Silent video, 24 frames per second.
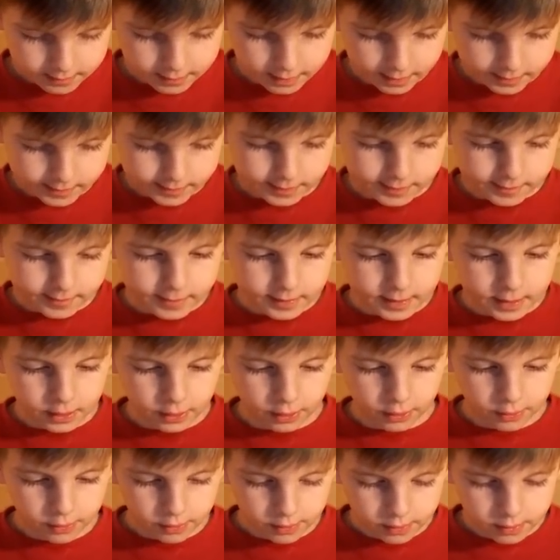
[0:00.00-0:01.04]
It's nice and
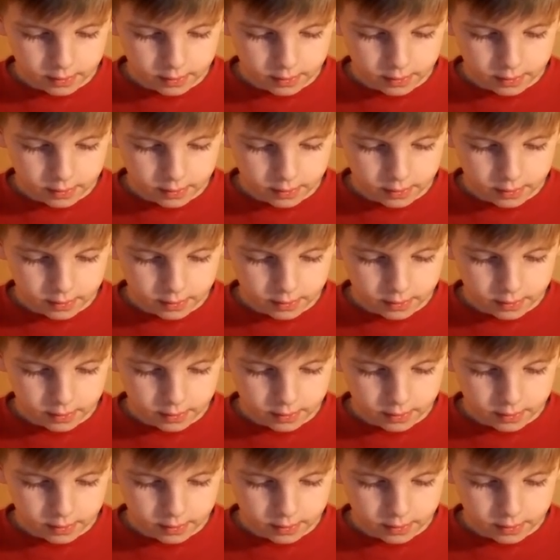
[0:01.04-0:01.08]
secure.